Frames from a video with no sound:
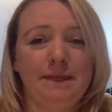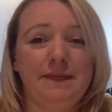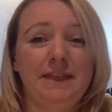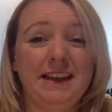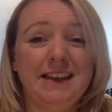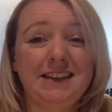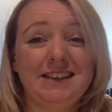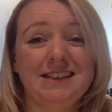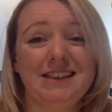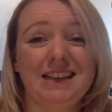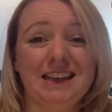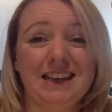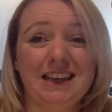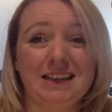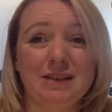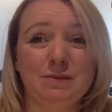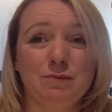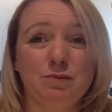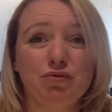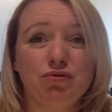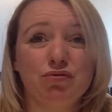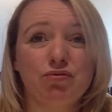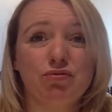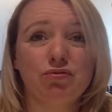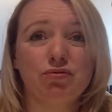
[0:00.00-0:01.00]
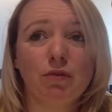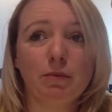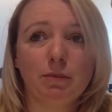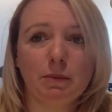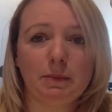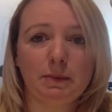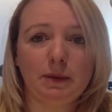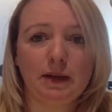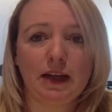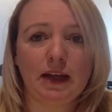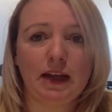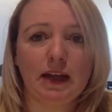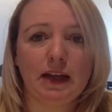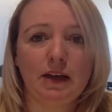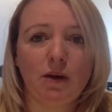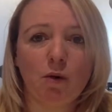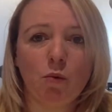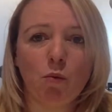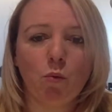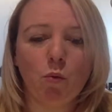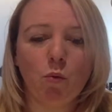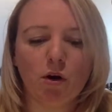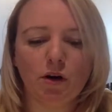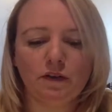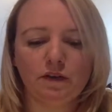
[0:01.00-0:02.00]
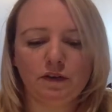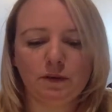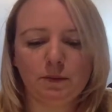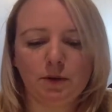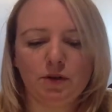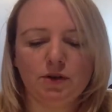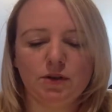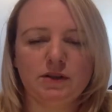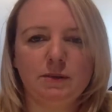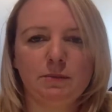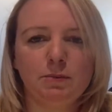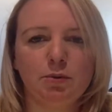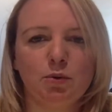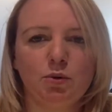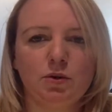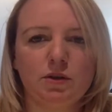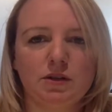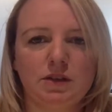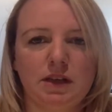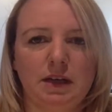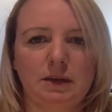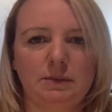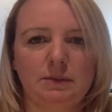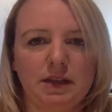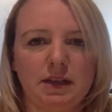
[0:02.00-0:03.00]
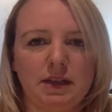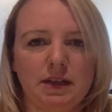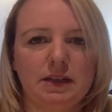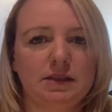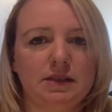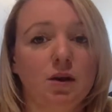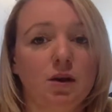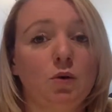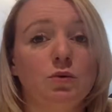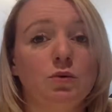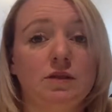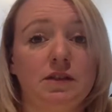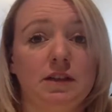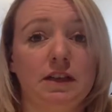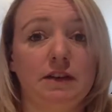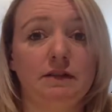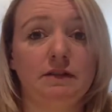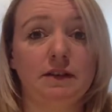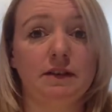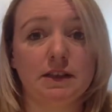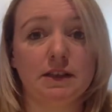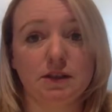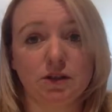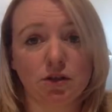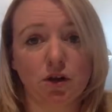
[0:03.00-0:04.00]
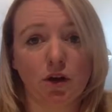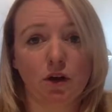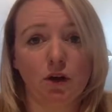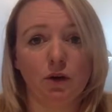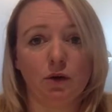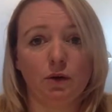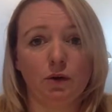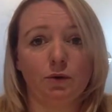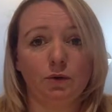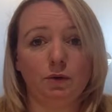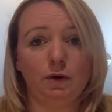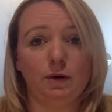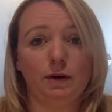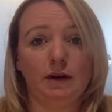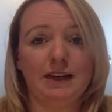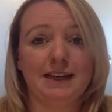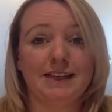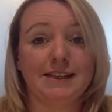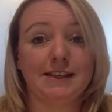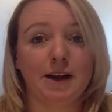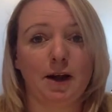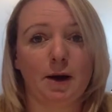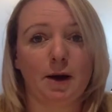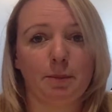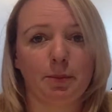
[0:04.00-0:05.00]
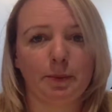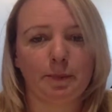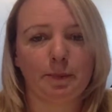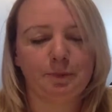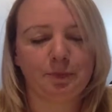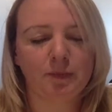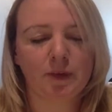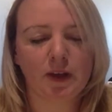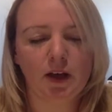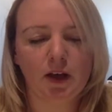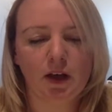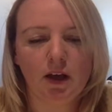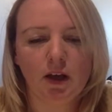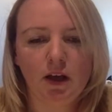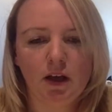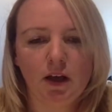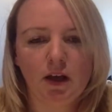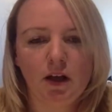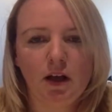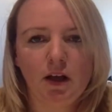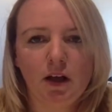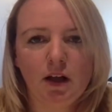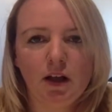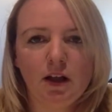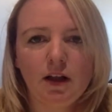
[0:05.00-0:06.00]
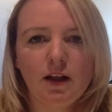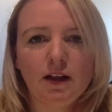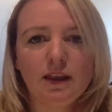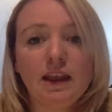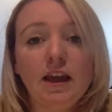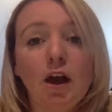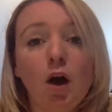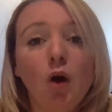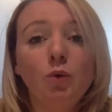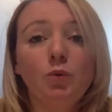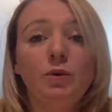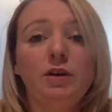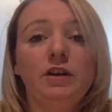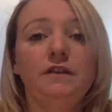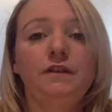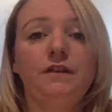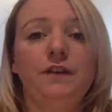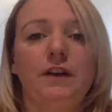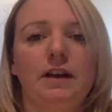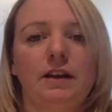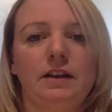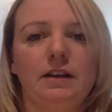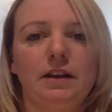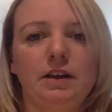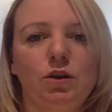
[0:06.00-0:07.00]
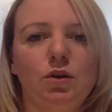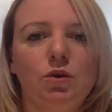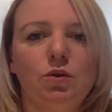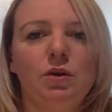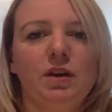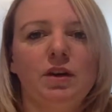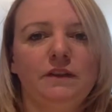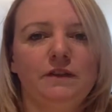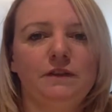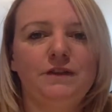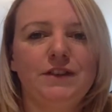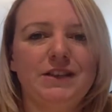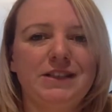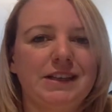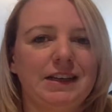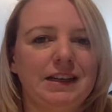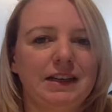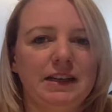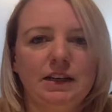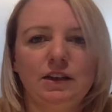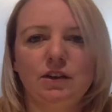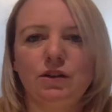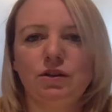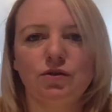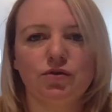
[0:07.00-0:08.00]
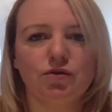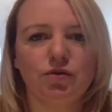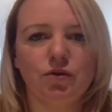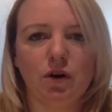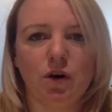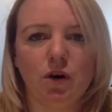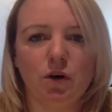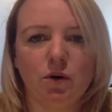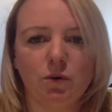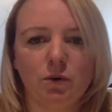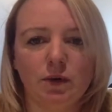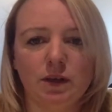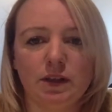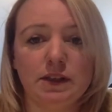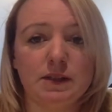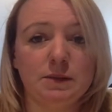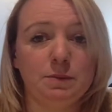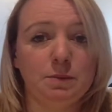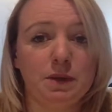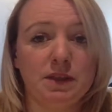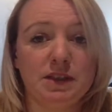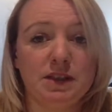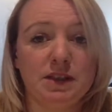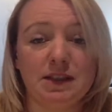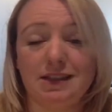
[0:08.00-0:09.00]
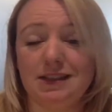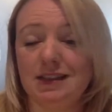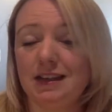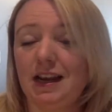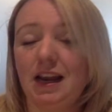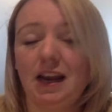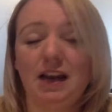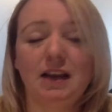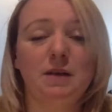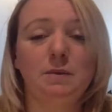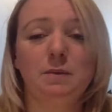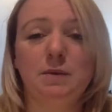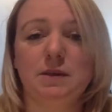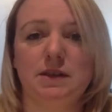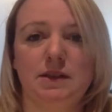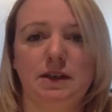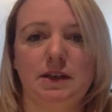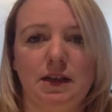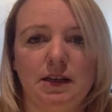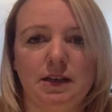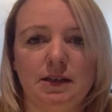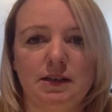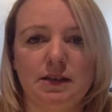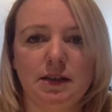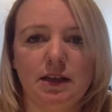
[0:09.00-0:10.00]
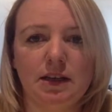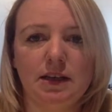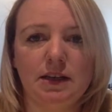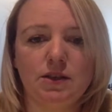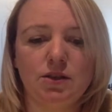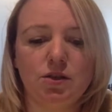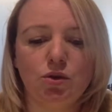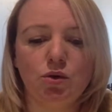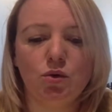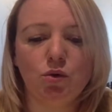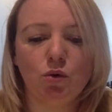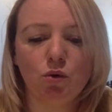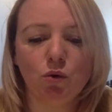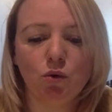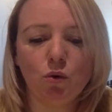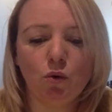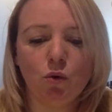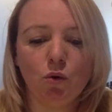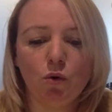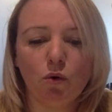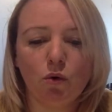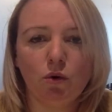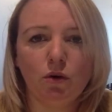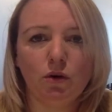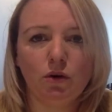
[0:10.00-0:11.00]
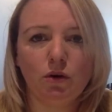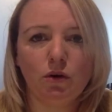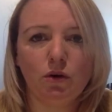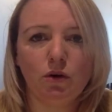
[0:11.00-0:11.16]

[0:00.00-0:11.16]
This is probably one of the most important tips in this whole series, so listen up. The only thing that you can physically control in this business, in any business, is your